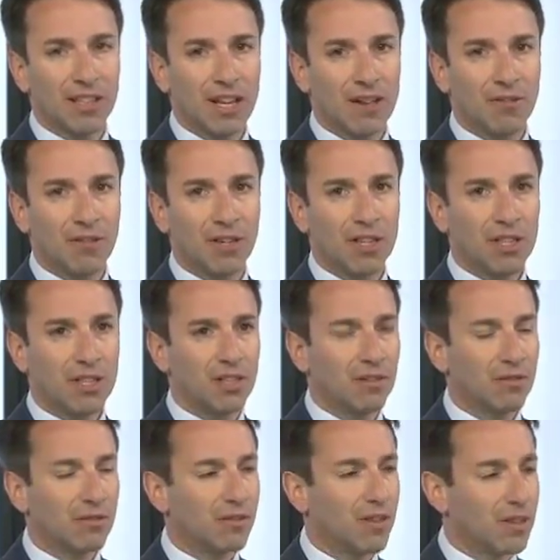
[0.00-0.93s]
definition
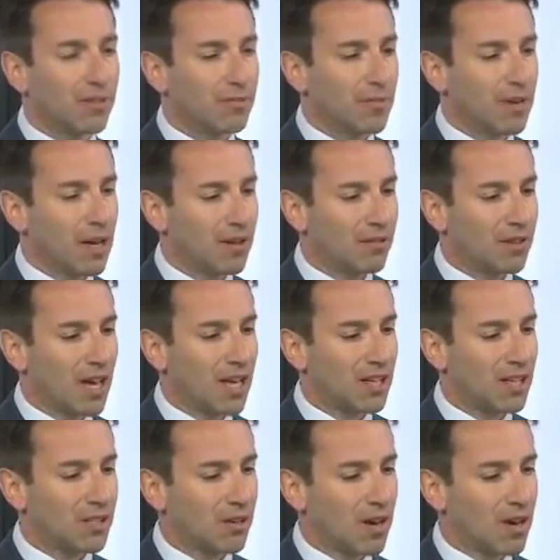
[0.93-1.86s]
of
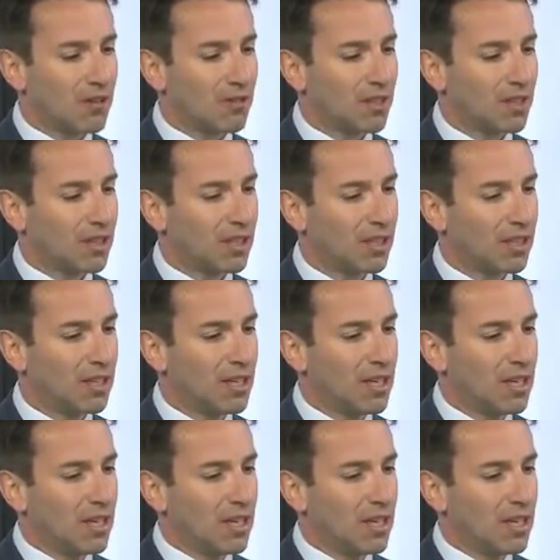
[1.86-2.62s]
catastrophic, and